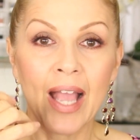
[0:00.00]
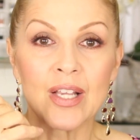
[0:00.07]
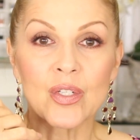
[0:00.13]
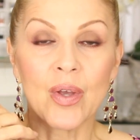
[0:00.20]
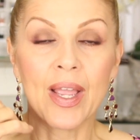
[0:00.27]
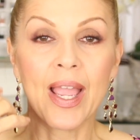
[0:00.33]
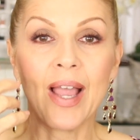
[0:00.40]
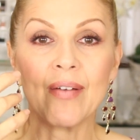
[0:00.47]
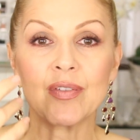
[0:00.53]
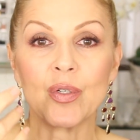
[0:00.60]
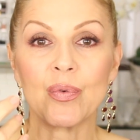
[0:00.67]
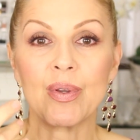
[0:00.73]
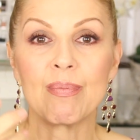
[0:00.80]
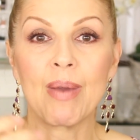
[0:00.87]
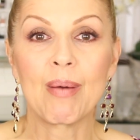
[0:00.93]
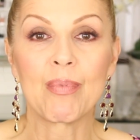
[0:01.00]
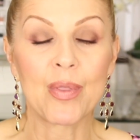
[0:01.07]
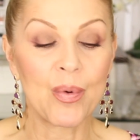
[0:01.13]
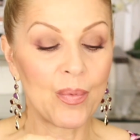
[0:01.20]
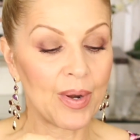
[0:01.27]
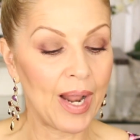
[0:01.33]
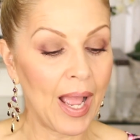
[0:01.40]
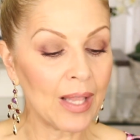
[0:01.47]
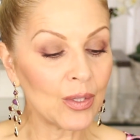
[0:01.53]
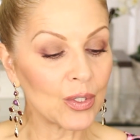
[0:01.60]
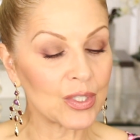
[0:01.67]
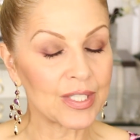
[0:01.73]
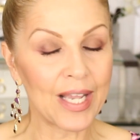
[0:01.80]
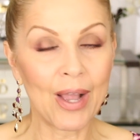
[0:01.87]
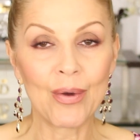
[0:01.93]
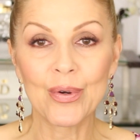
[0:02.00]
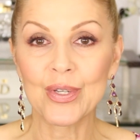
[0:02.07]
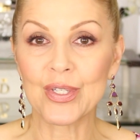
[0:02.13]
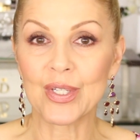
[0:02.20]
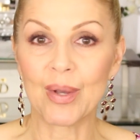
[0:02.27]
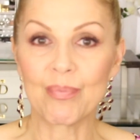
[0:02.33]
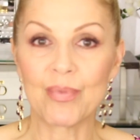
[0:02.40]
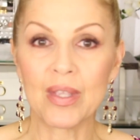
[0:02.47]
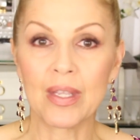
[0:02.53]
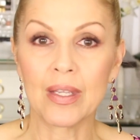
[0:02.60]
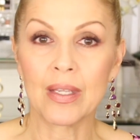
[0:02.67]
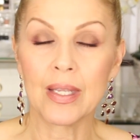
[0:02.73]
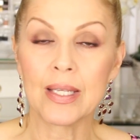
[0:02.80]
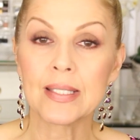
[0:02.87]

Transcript: So I have to remember that when I look down at something,